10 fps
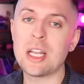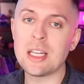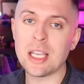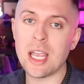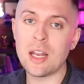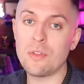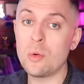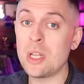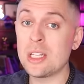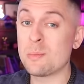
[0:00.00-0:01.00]
indicate if
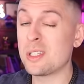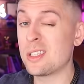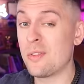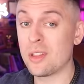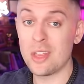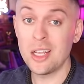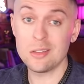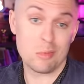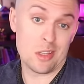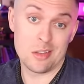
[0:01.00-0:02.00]
you need specific
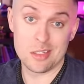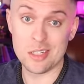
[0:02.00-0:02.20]
things within the